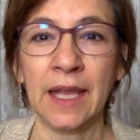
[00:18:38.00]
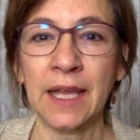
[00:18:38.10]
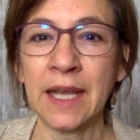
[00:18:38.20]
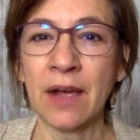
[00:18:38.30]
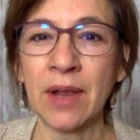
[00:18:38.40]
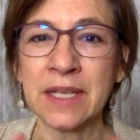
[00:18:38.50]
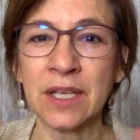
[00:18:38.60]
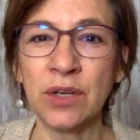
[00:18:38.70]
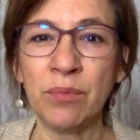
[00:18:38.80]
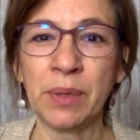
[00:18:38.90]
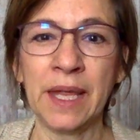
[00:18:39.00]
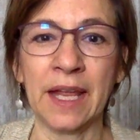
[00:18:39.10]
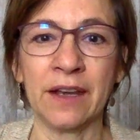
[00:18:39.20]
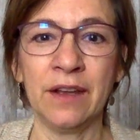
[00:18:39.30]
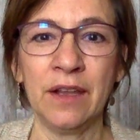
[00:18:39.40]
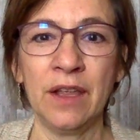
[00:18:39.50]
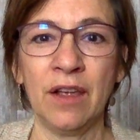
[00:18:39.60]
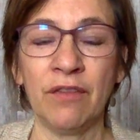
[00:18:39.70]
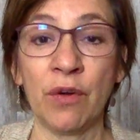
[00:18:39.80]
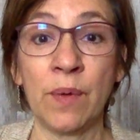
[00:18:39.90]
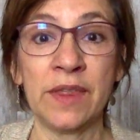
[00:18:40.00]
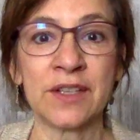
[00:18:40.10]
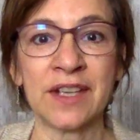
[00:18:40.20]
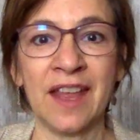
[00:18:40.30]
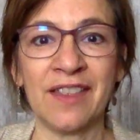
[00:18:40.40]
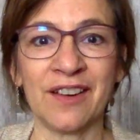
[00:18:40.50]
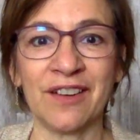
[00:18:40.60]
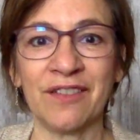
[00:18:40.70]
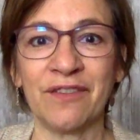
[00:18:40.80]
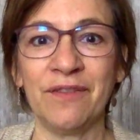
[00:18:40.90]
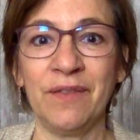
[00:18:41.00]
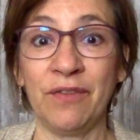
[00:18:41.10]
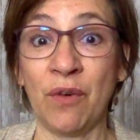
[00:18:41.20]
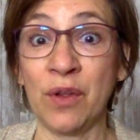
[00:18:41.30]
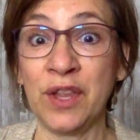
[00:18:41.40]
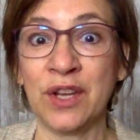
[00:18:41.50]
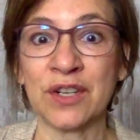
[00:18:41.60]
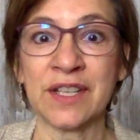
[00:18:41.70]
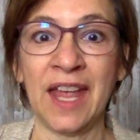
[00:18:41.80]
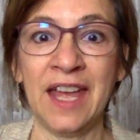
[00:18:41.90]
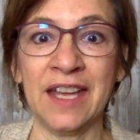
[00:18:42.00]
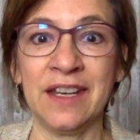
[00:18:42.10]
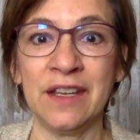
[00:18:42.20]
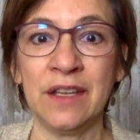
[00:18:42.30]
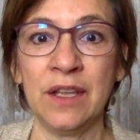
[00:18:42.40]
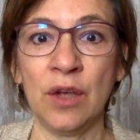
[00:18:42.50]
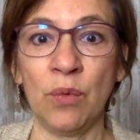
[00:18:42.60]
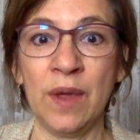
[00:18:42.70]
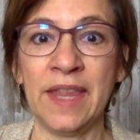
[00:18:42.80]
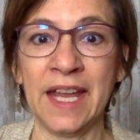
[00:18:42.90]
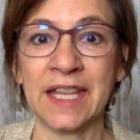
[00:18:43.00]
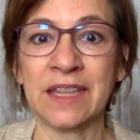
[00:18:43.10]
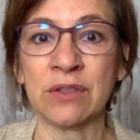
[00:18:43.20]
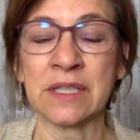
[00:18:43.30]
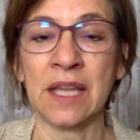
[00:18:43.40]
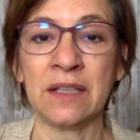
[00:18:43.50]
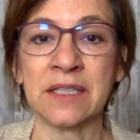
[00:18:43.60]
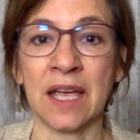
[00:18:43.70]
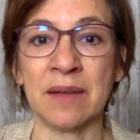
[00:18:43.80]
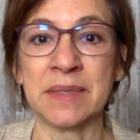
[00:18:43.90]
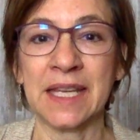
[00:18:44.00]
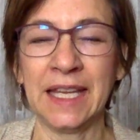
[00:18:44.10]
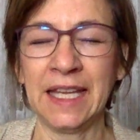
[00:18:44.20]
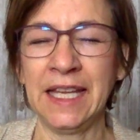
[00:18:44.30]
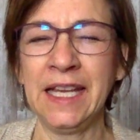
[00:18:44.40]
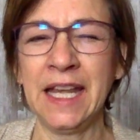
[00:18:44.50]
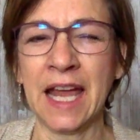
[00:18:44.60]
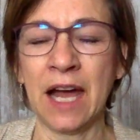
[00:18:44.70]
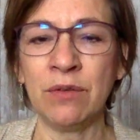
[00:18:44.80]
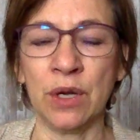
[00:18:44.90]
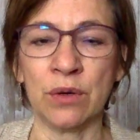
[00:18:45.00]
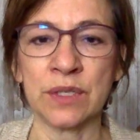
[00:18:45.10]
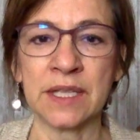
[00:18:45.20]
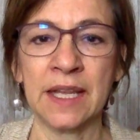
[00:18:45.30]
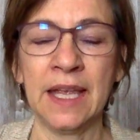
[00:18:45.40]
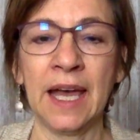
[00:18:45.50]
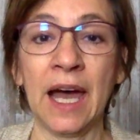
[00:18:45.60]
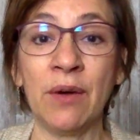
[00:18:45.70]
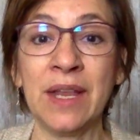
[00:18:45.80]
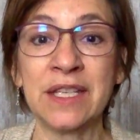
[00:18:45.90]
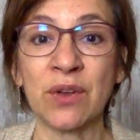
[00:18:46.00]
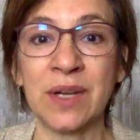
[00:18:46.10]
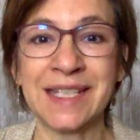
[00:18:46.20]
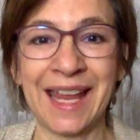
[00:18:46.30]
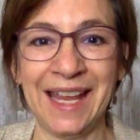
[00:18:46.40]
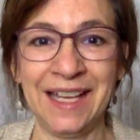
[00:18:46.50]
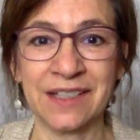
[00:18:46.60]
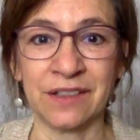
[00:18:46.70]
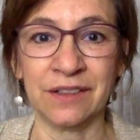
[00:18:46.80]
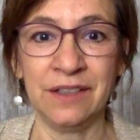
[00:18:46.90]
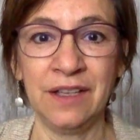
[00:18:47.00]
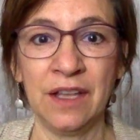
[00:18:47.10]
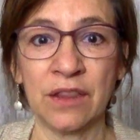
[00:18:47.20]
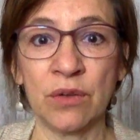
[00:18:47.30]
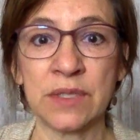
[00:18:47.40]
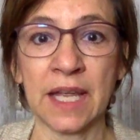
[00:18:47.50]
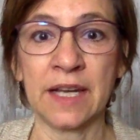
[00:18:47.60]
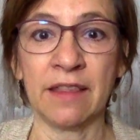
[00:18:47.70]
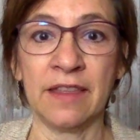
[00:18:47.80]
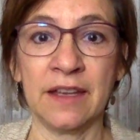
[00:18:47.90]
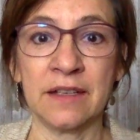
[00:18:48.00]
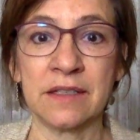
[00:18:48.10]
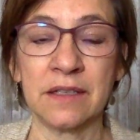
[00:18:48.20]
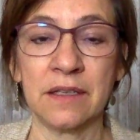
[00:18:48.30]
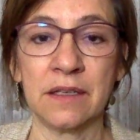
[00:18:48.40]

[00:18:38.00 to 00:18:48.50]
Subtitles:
he now has a new plan for when they're together, for the years ahead. When they hit those lull times, he now knows how he's going to handle those kind of things.